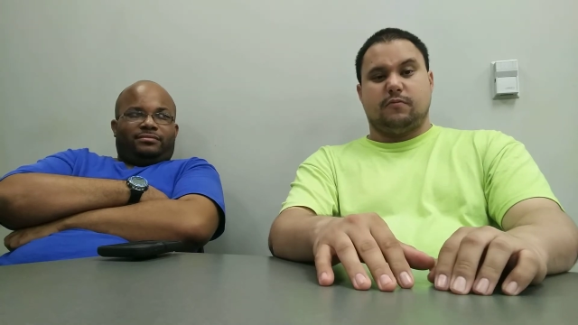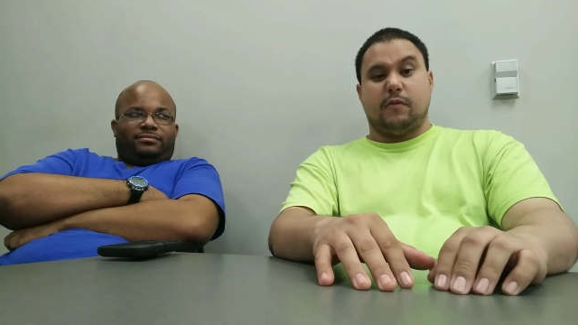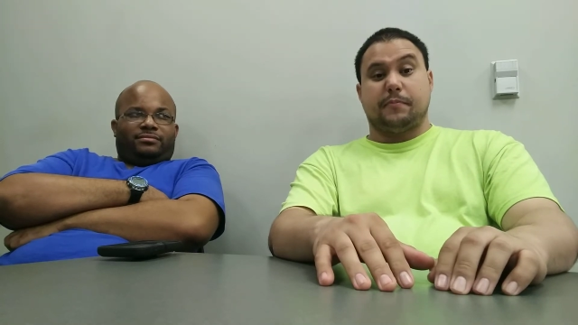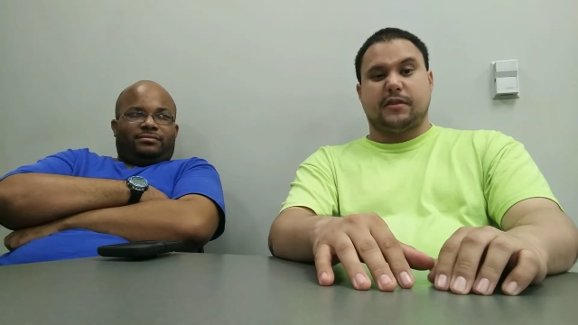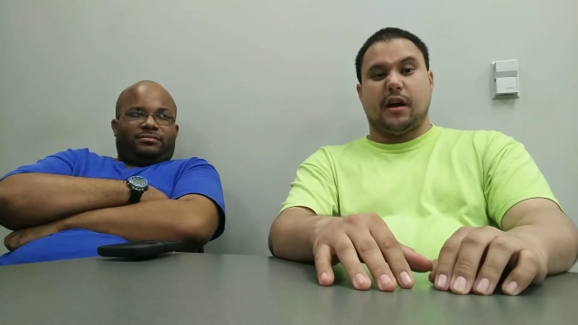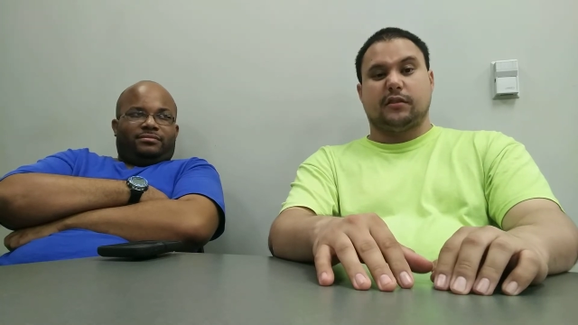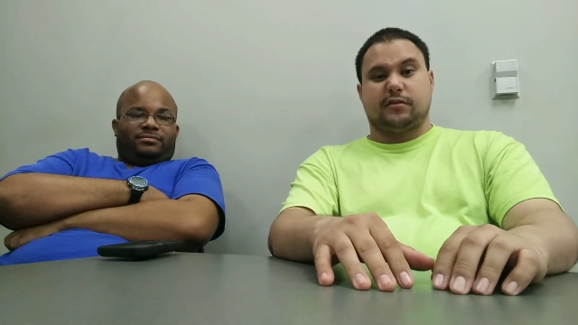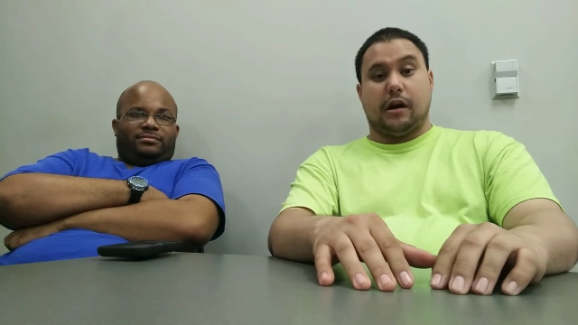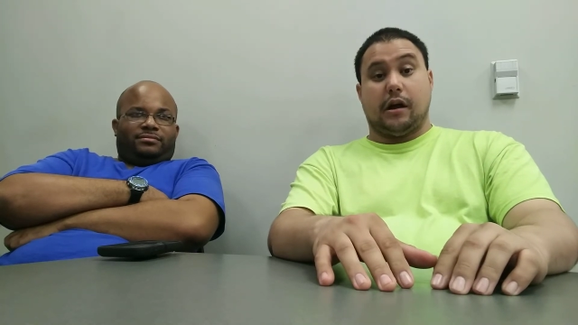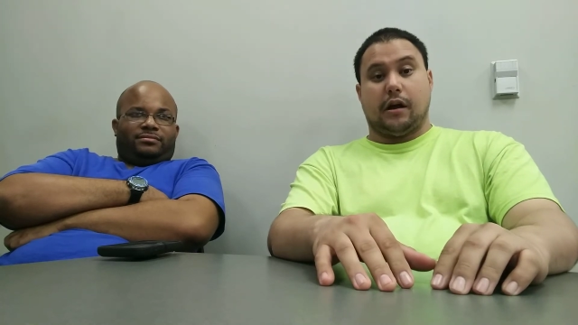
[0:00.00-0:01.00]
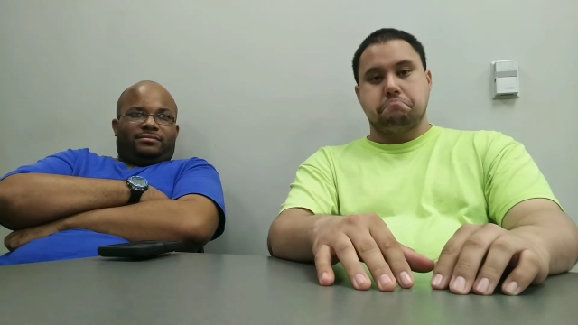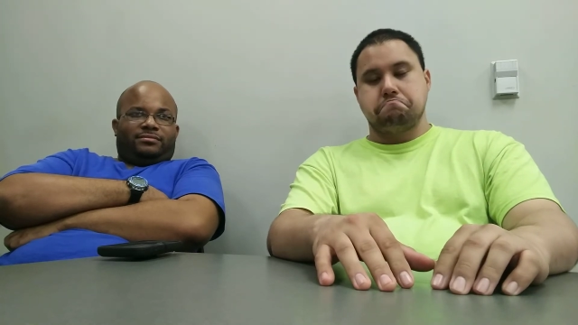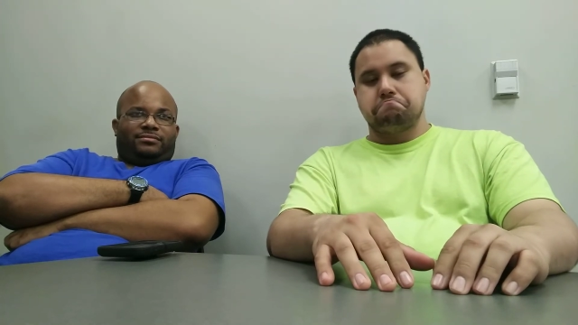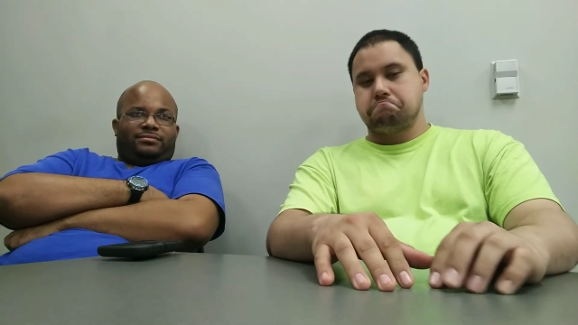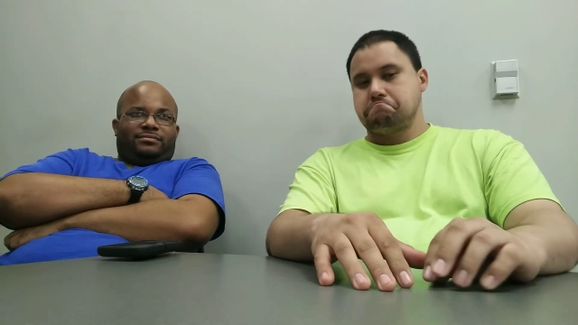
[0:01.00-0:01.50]
Speaker 1: reptile tribe.
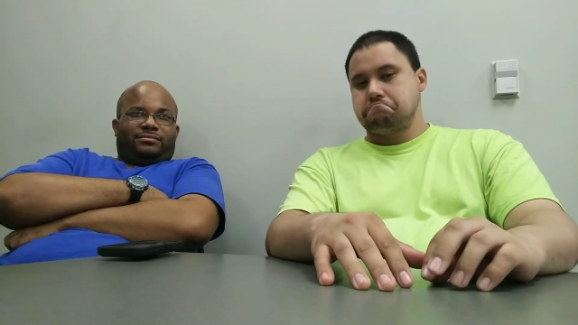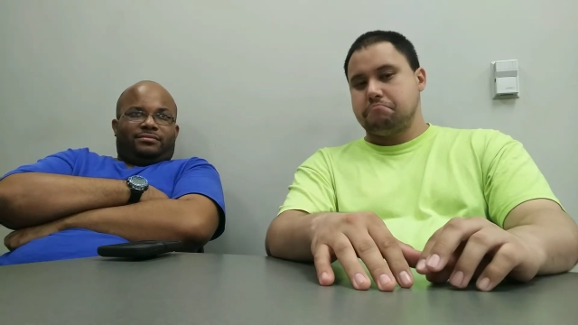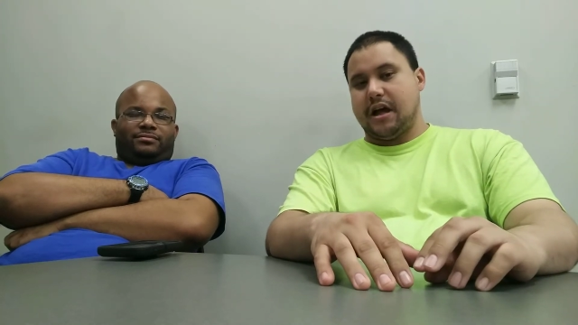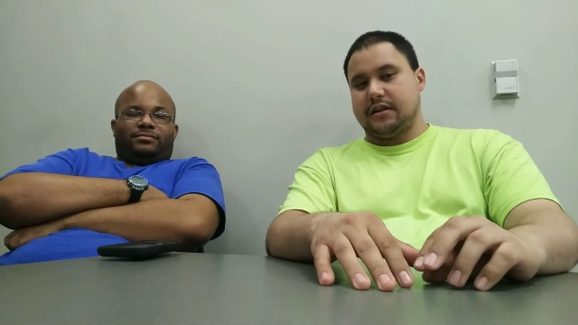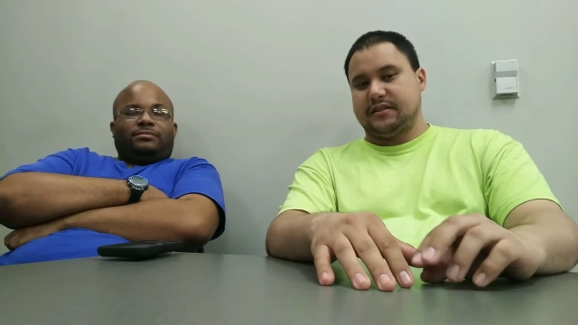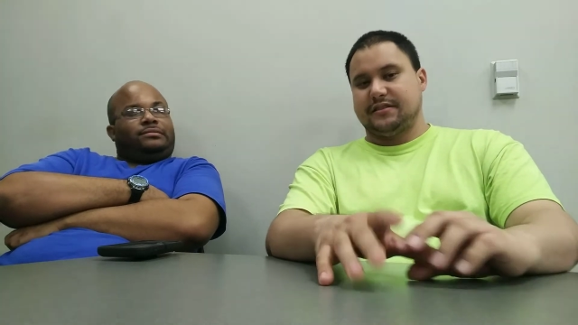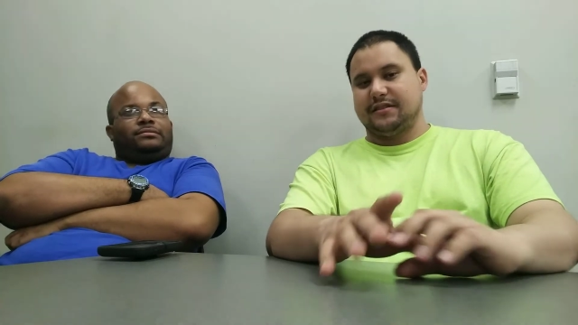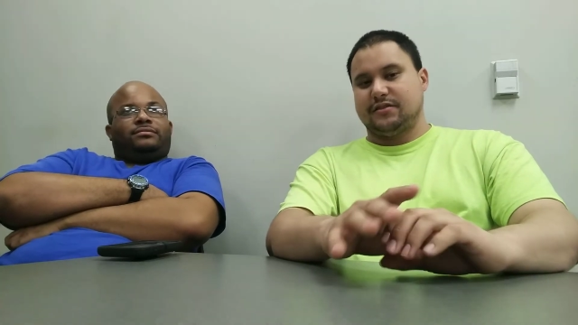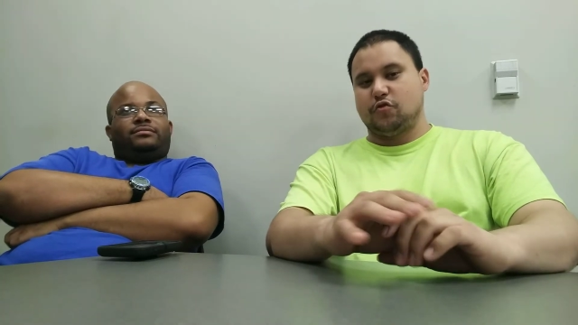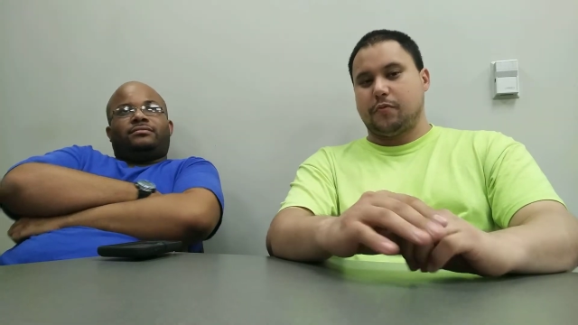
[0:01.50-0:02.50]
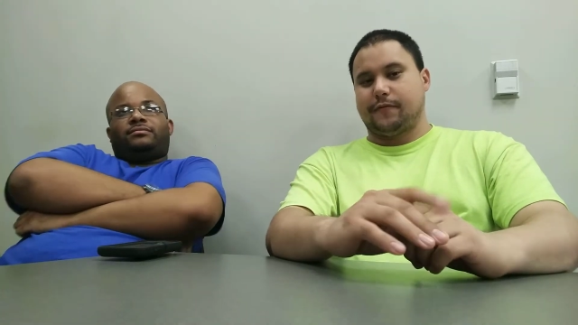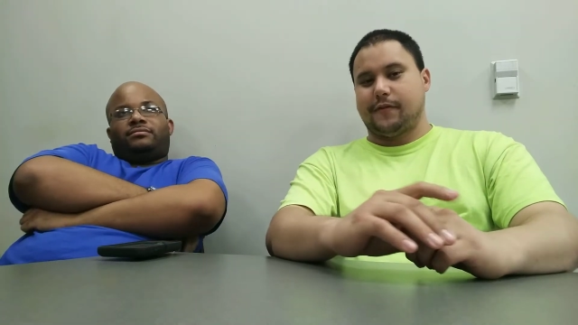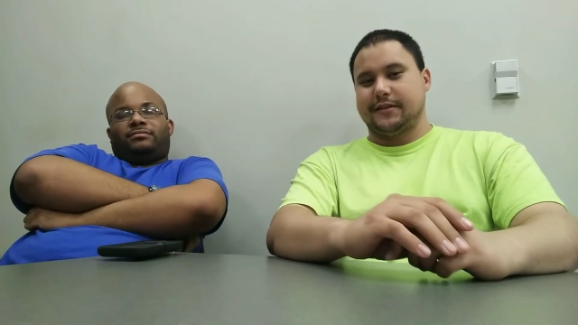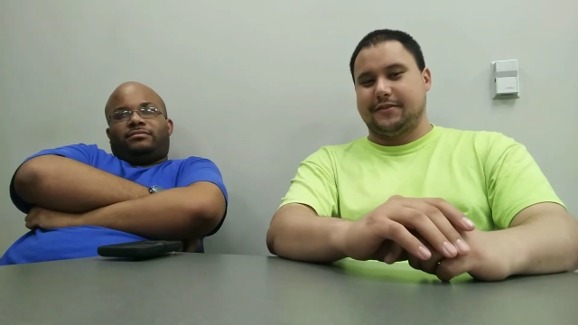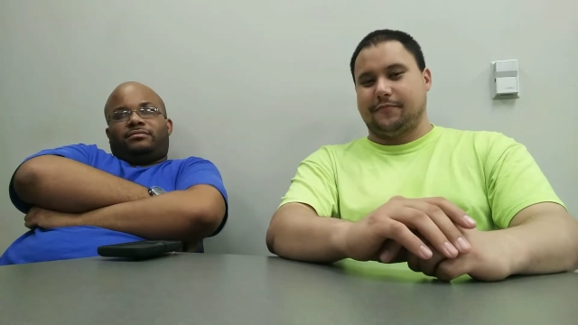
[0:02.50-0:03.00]
Now, since the super
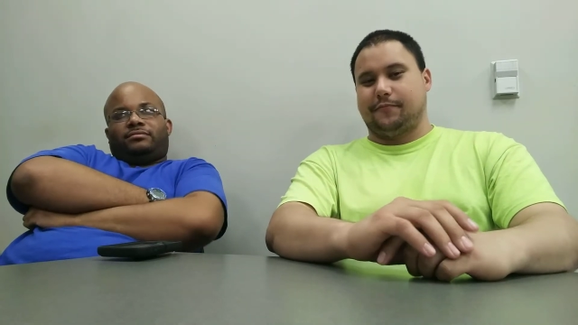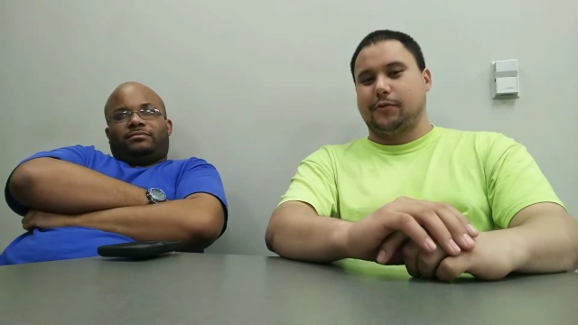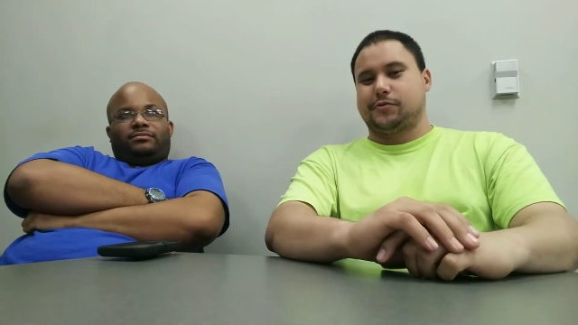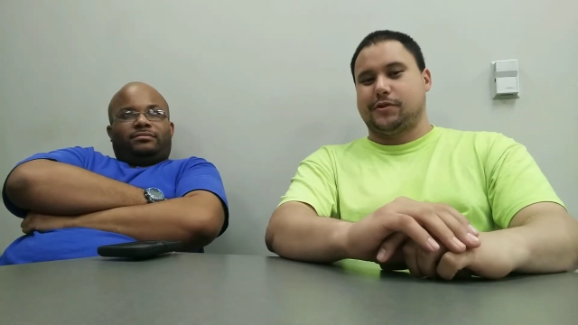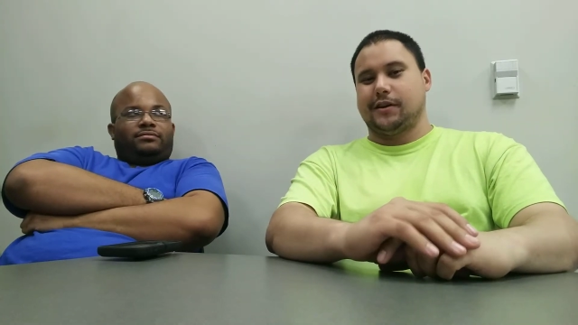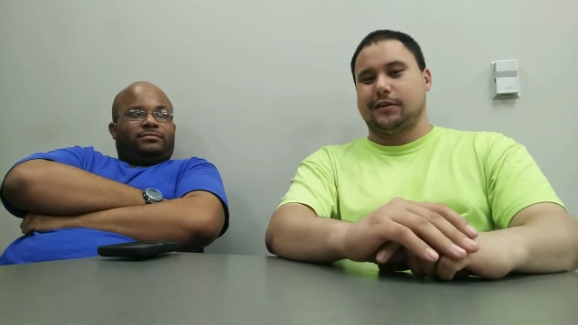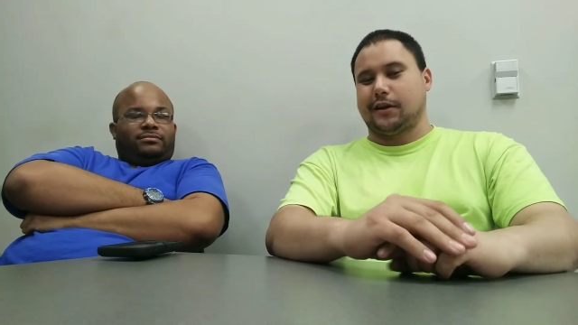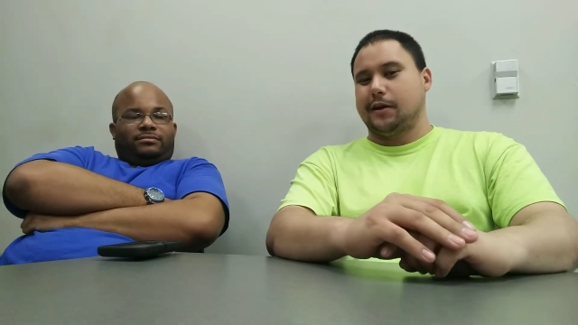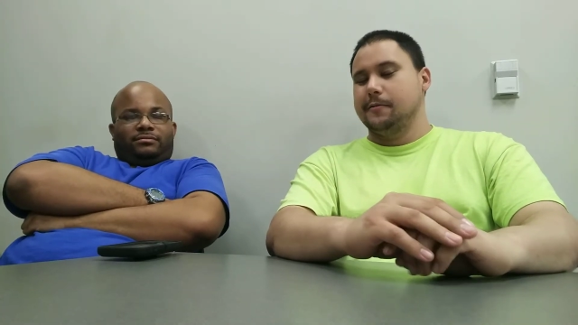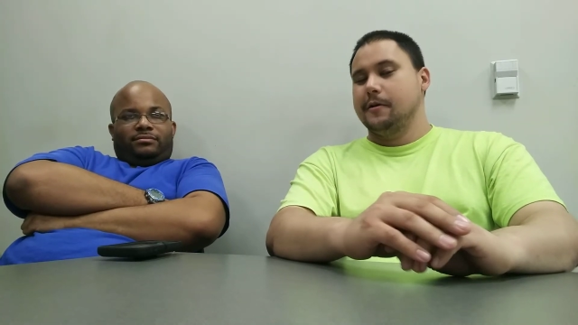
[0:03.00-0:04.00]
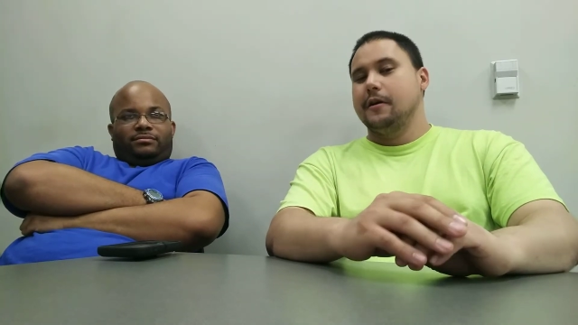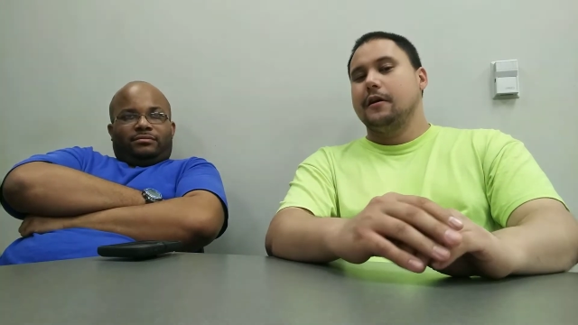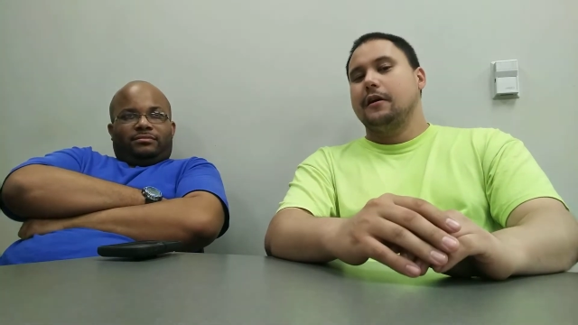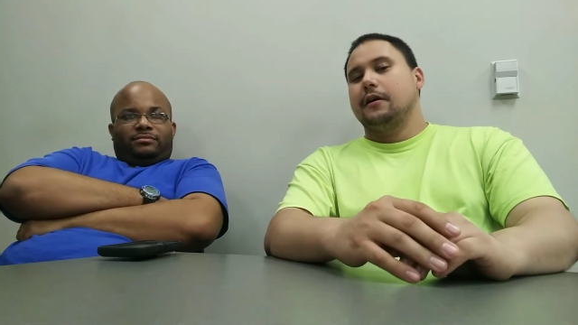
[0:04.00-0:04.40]
friends of Blucher are done.